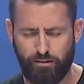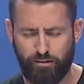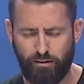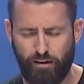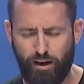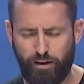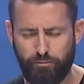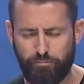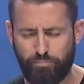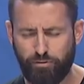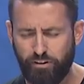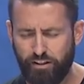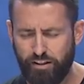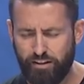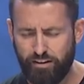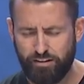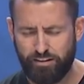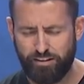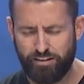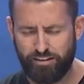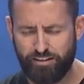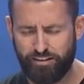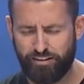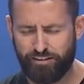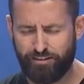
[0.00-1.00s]
God,
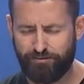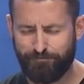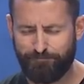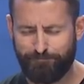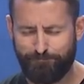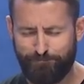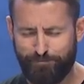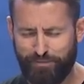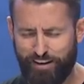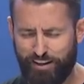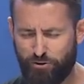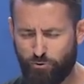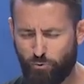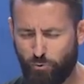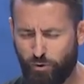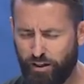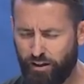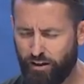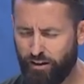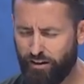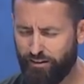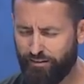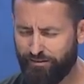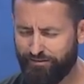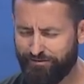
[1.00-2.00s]
please, as
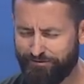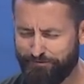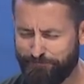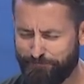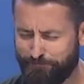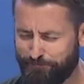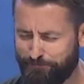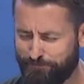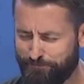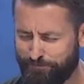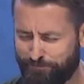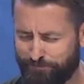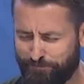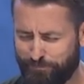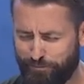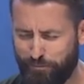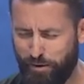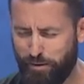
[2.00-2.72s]
we